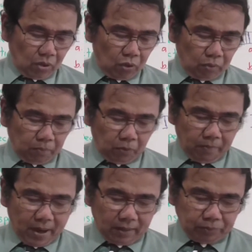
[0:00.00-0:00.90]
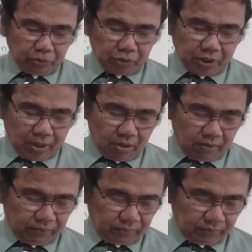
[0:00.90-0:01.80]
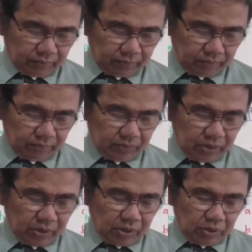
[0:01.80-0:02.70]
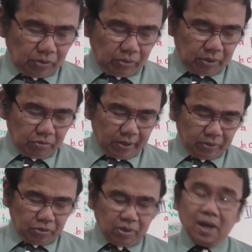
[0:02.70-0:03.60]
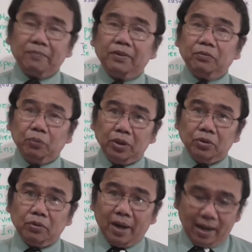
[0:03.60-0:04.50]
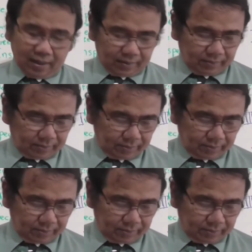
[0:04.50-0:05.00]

Look for valve to shut off. Do not try to stop it with your hand.